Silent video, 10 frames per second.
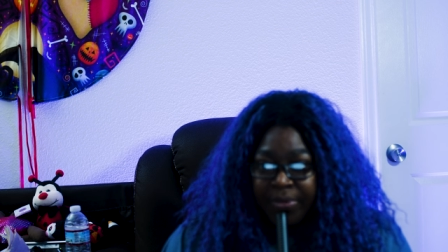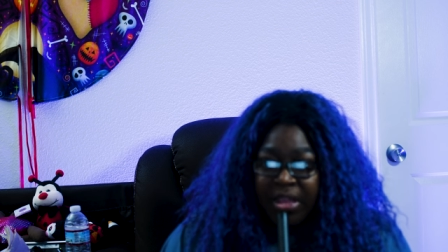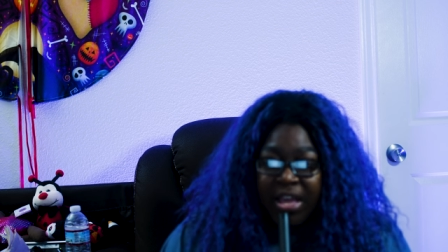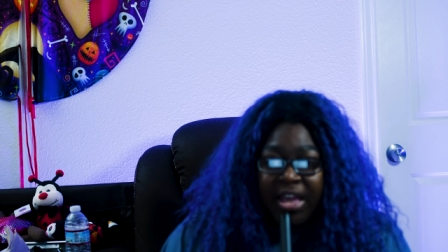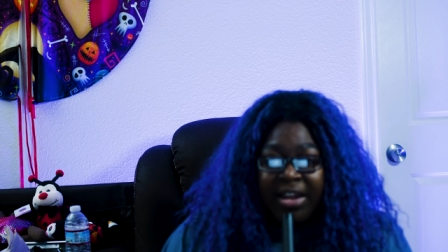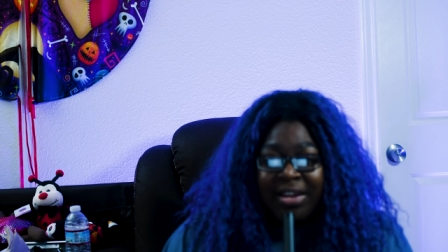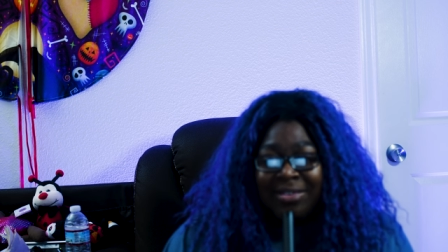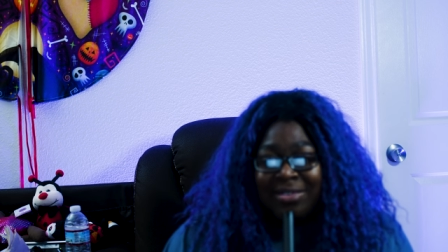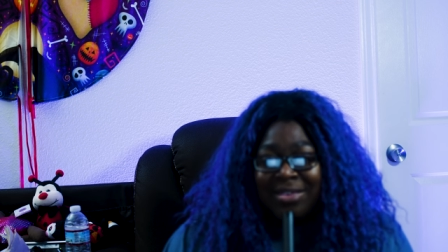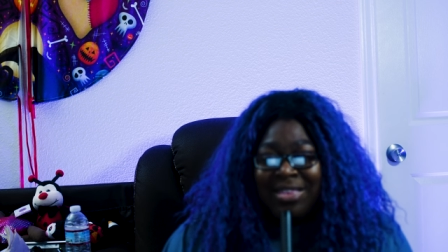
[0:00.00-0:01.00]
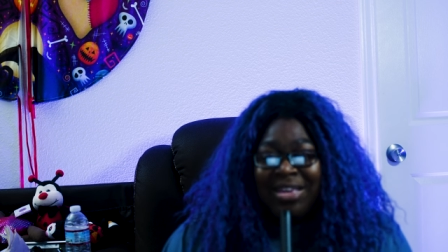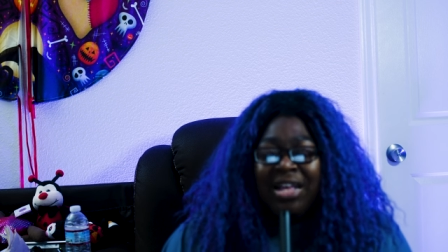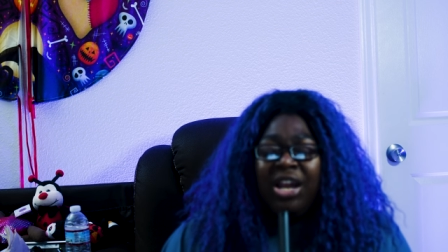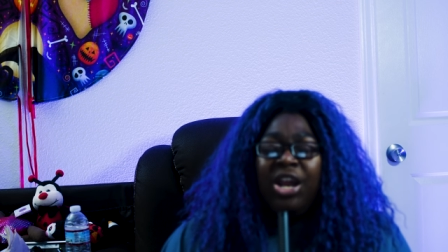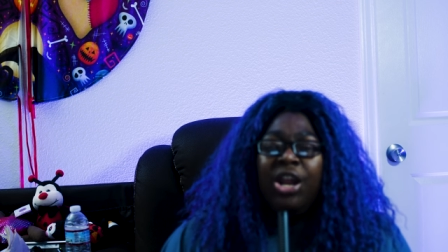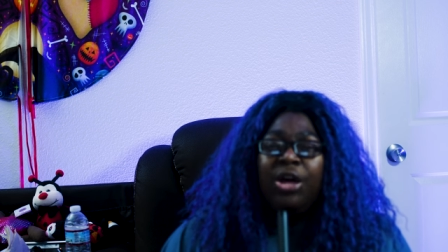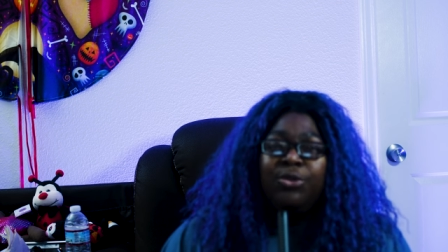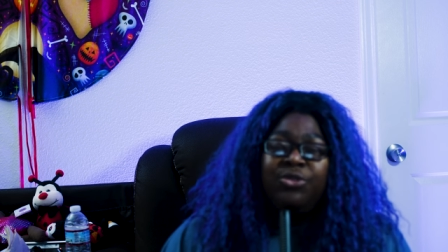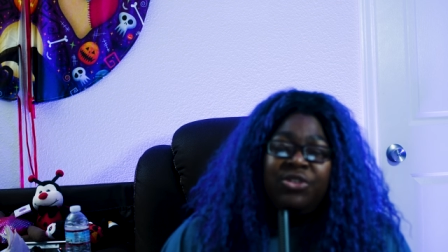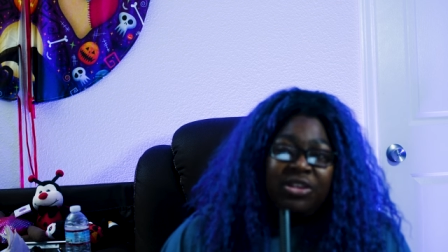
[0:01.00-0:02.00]
It is the
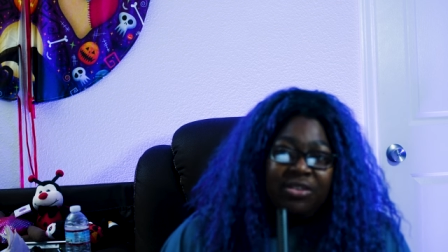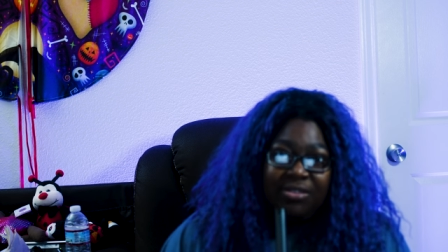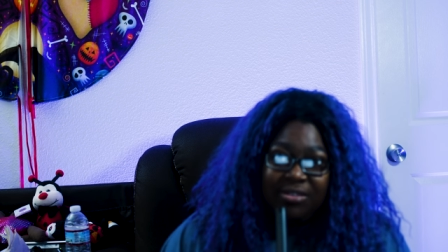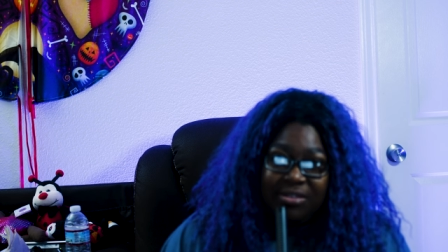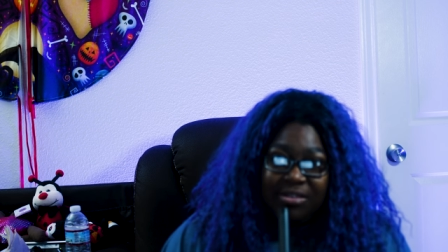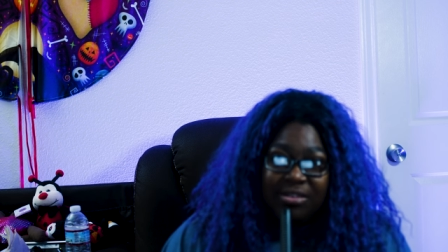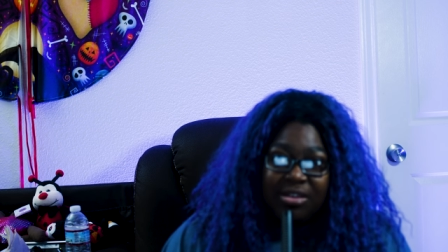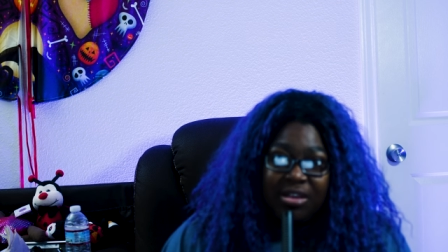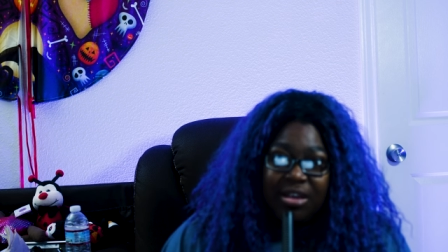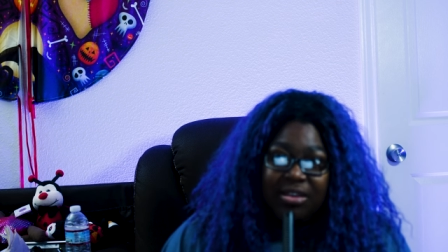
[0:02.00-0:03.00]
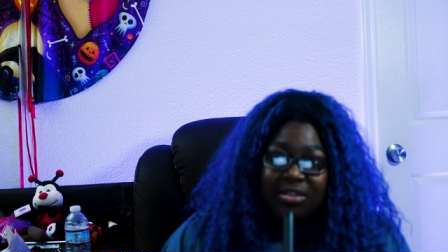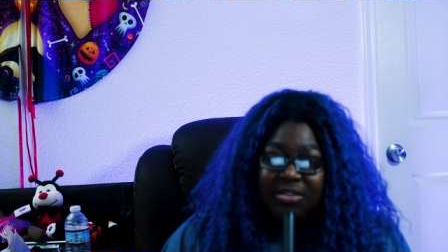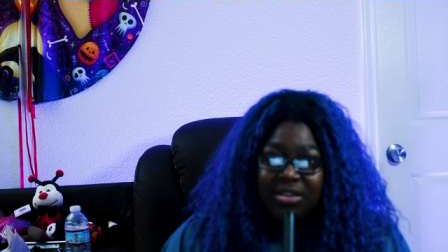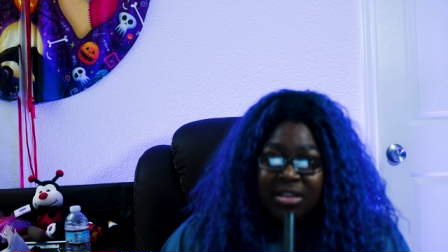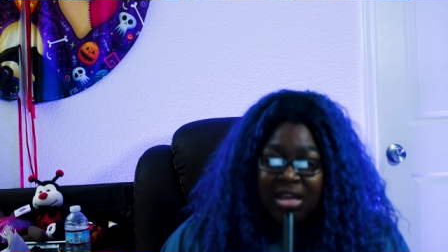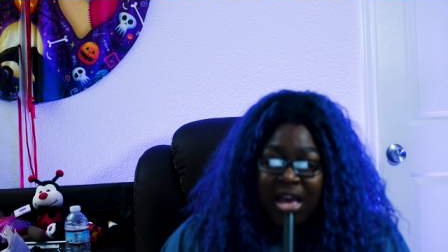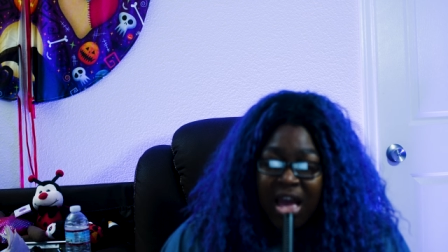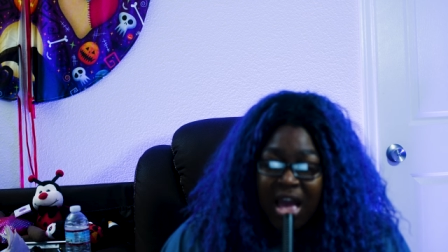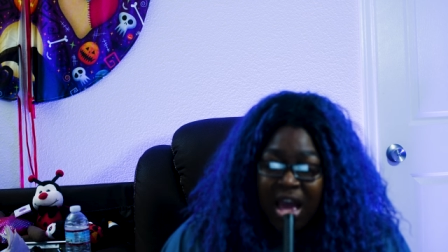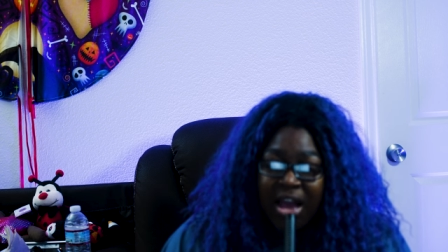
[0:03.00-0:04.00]
closest to the
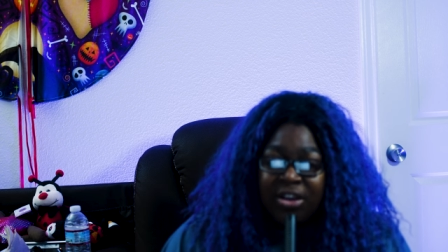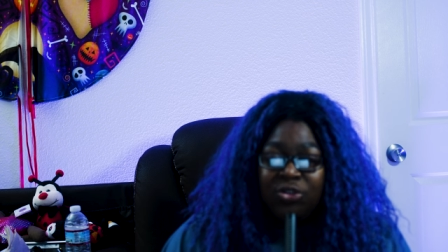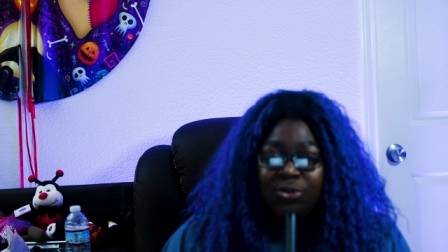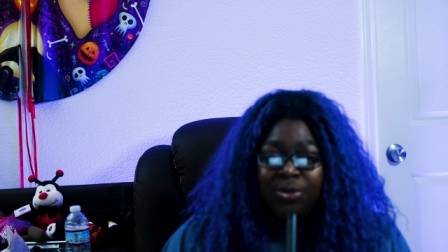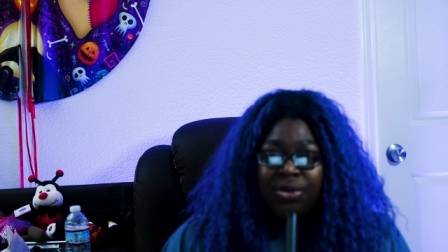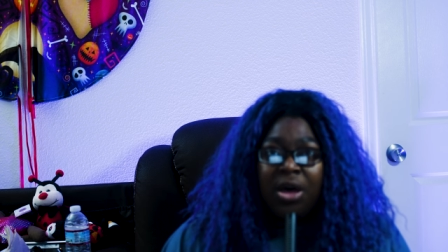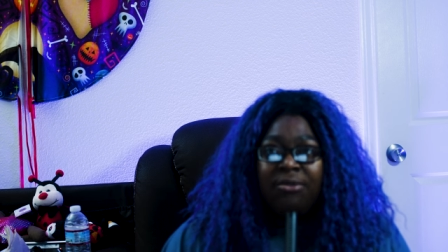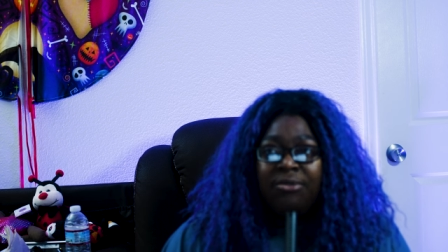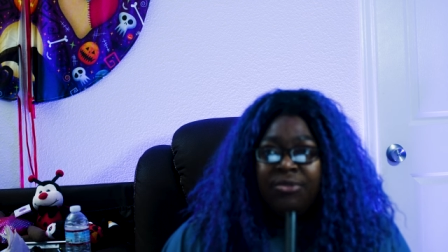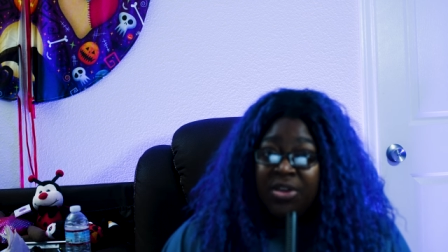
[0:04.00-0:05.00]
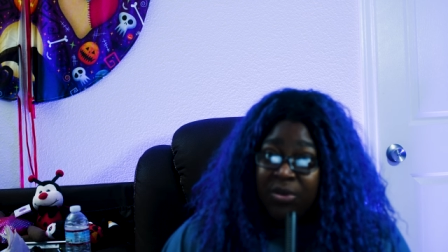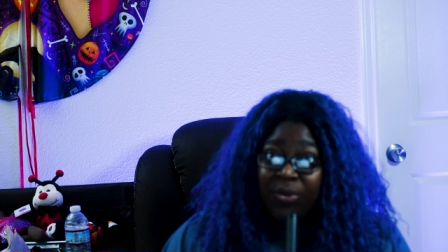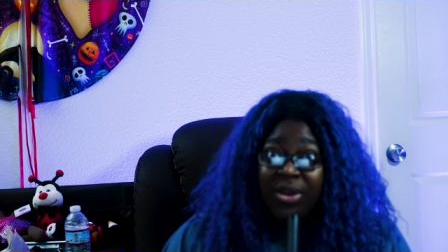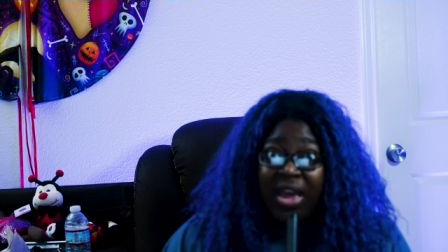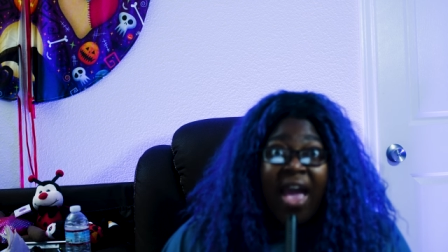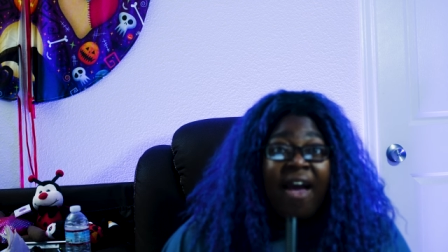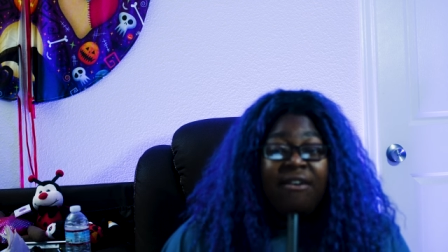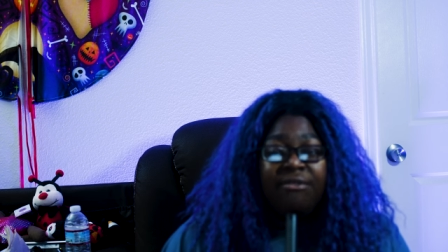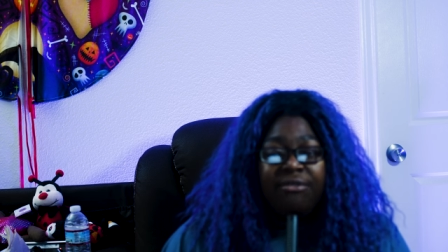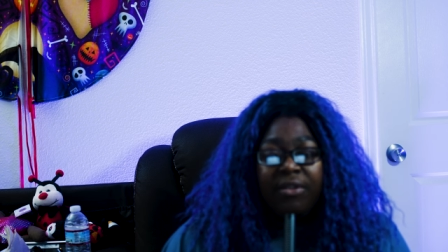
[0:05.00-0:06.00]
actual novel that we have.
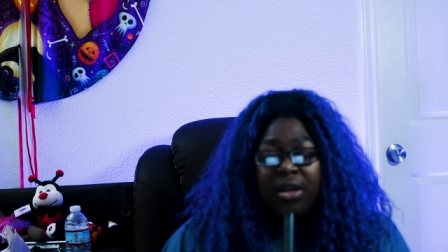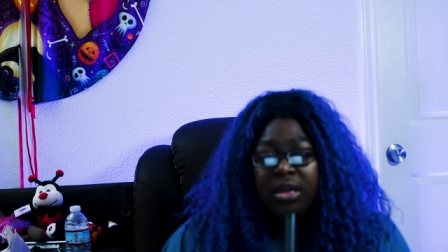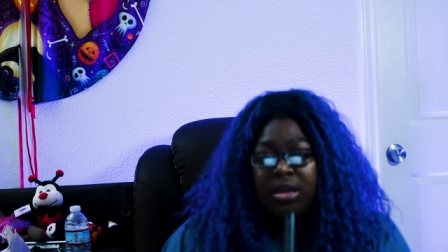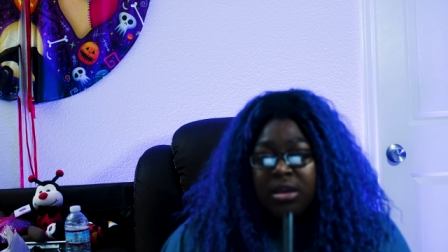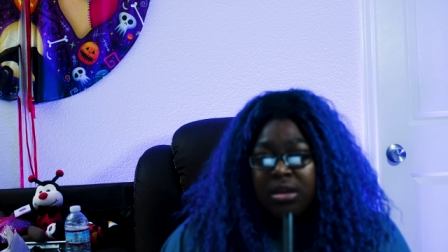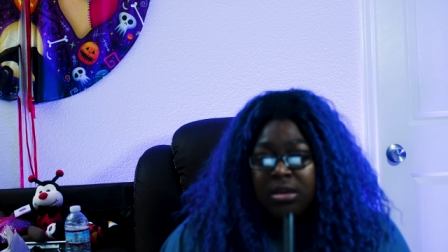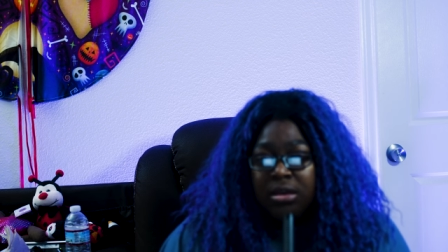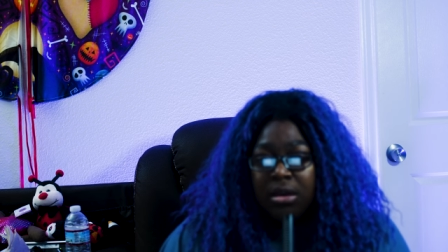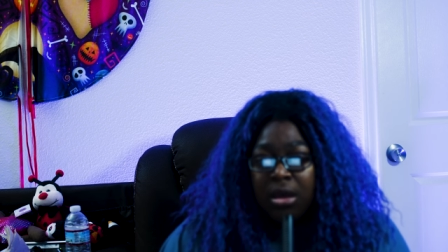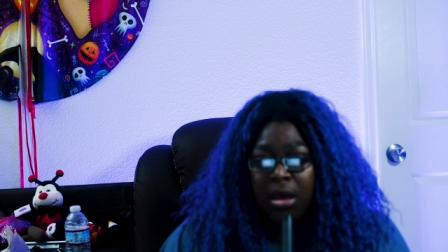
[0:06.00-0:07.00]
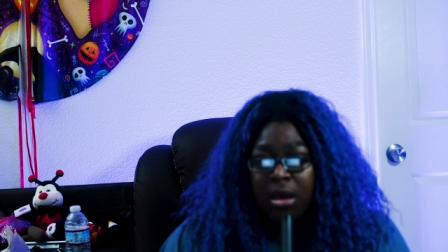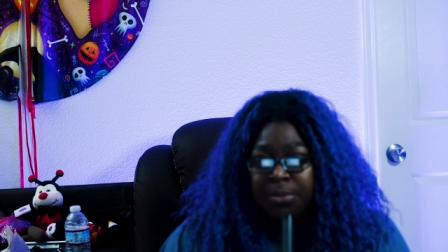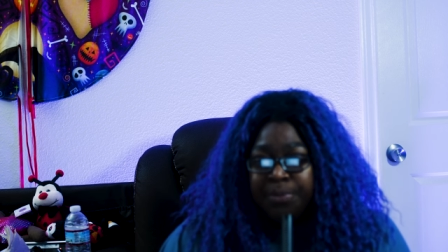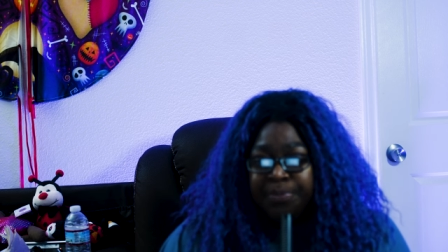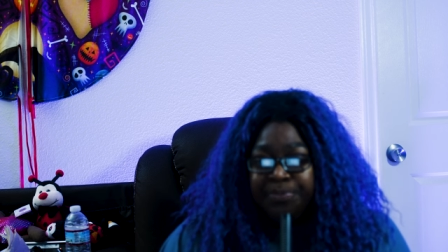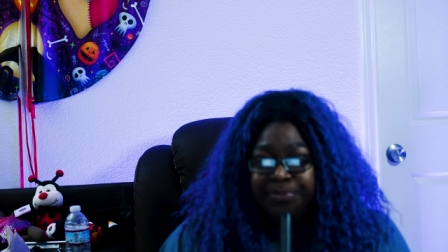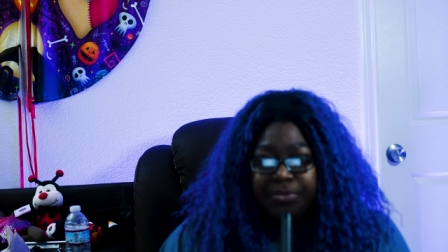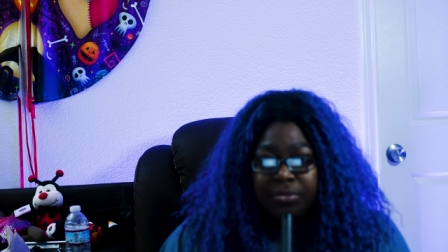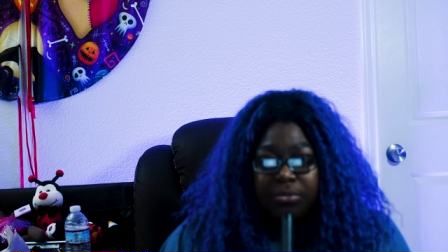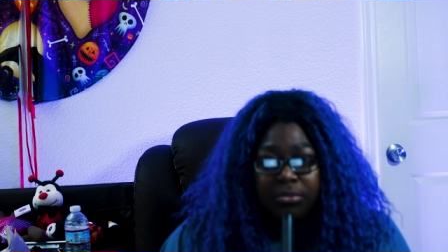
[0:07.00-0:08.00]
Um,
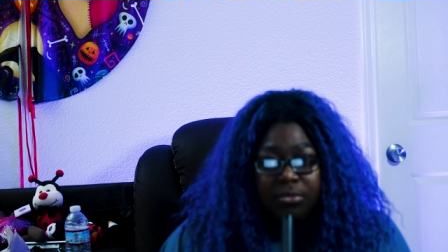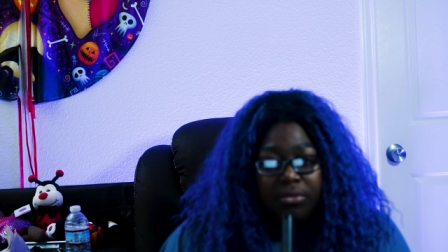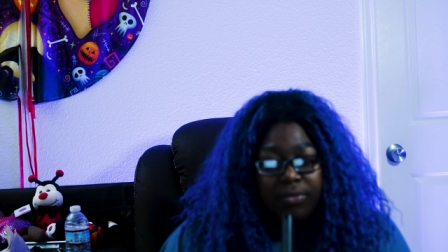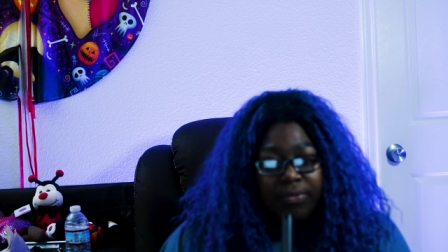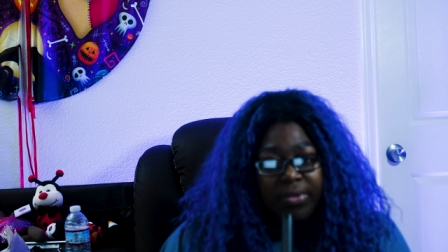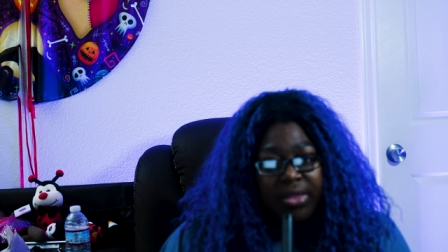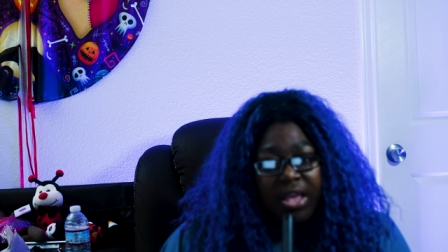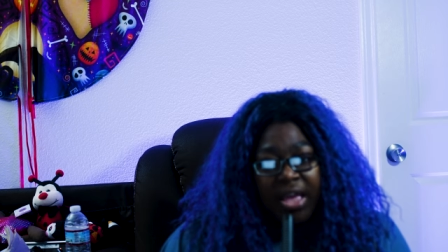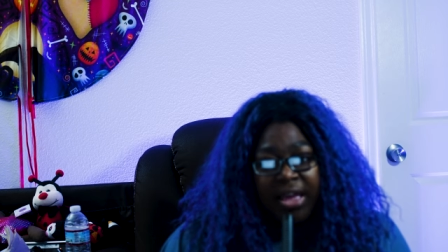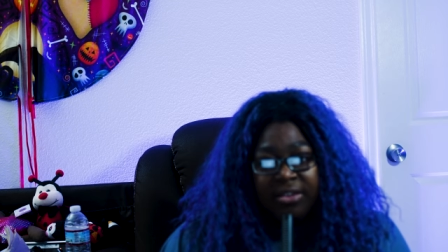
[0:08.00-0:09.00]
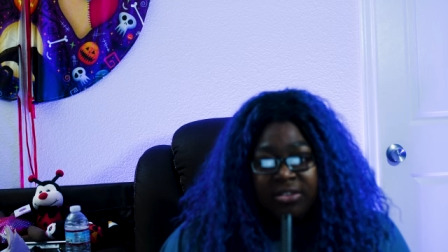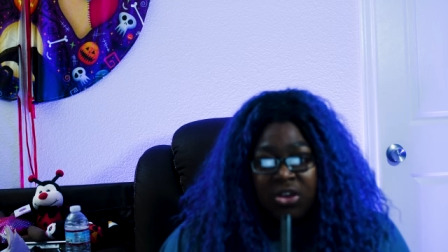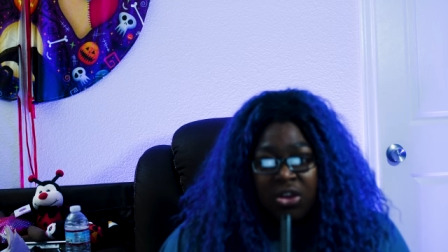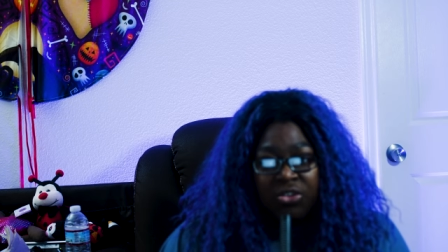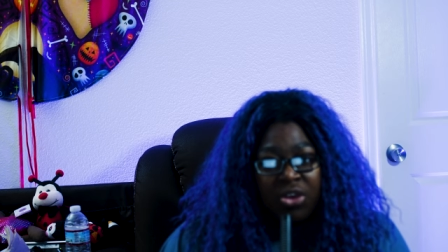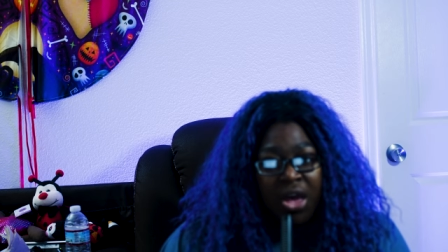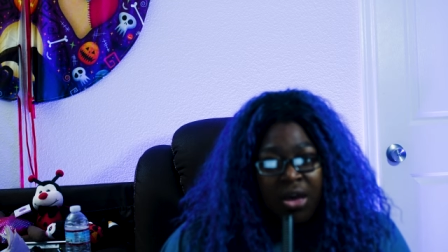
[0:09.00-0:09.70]
it starts off